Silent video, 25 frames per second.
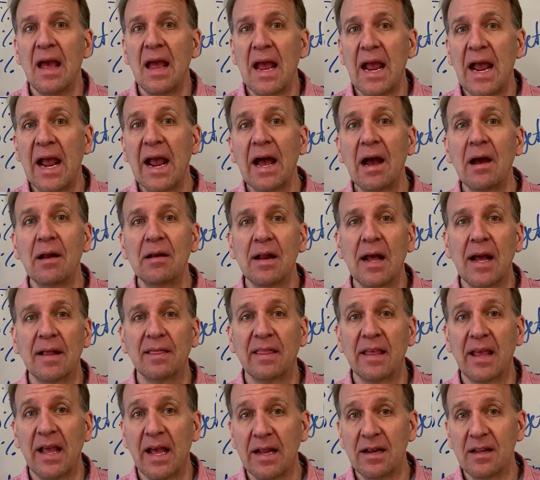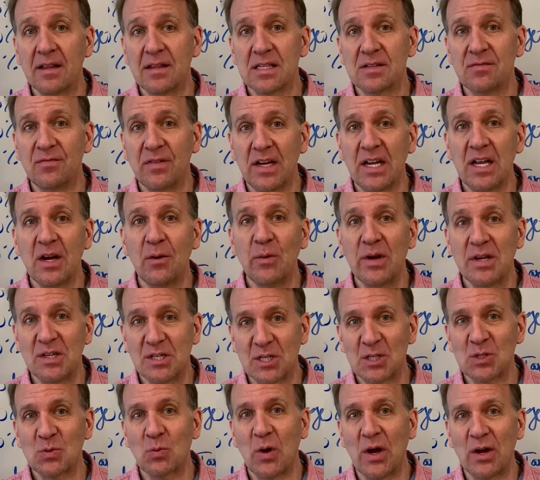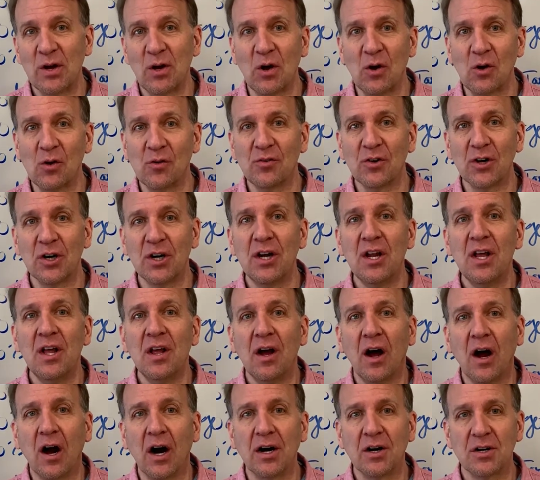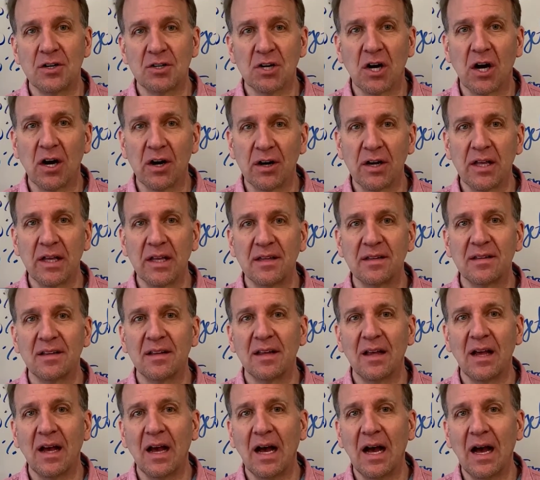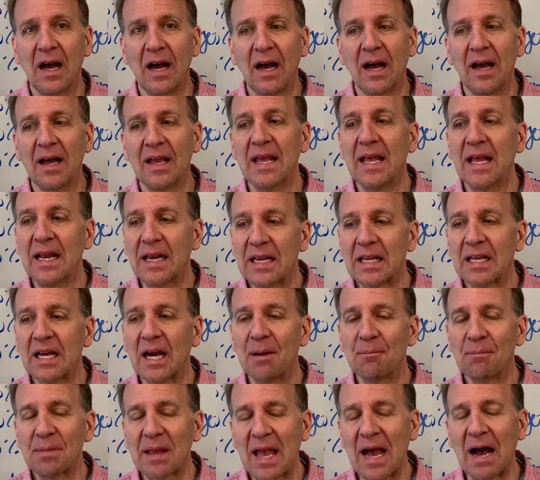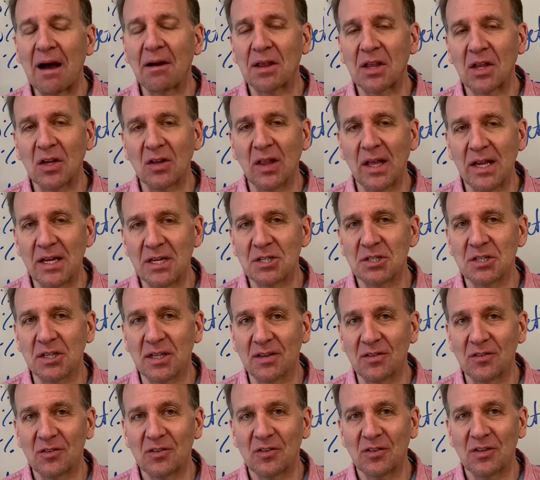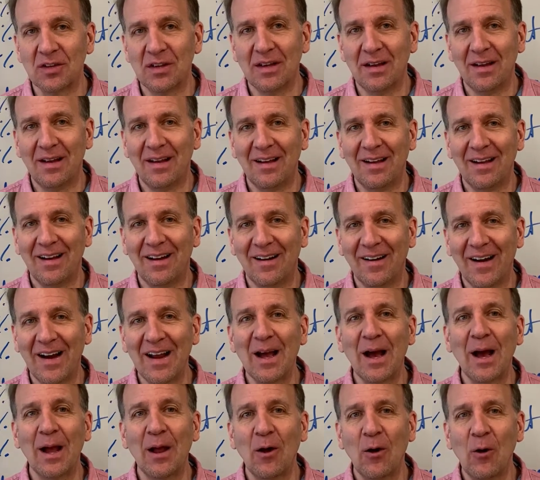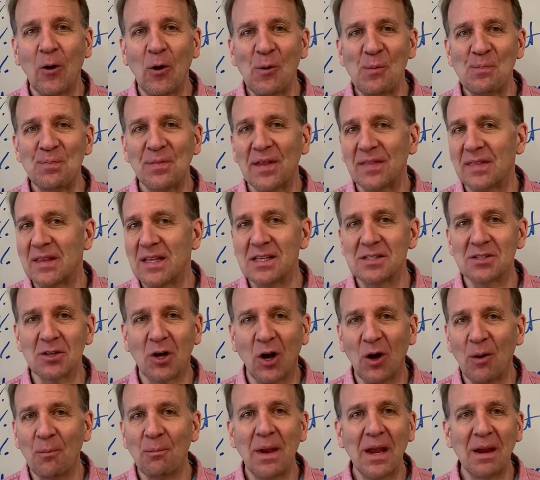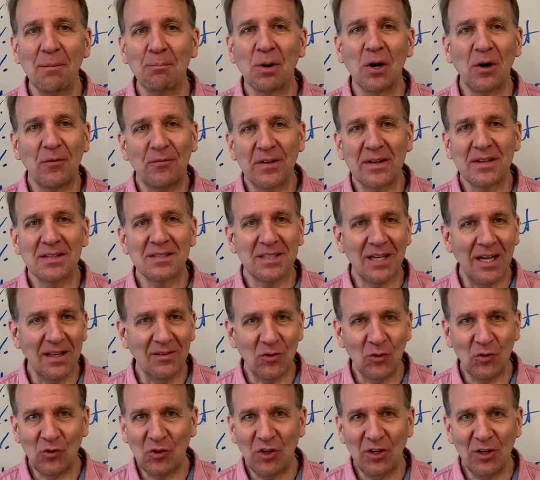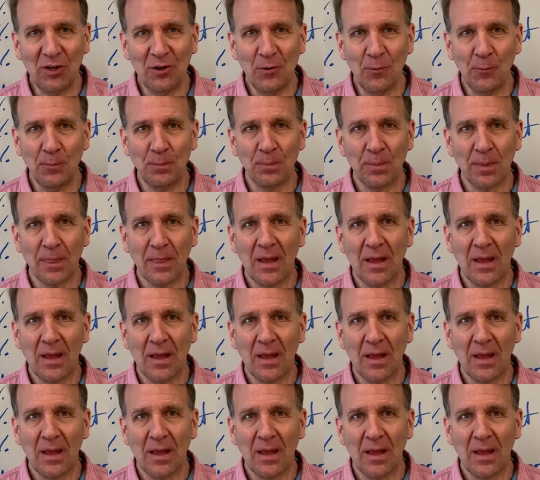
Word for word: And at the end of this video, we just went over our target uh, income calculations. All right, I hope that these all make perfect sense to you.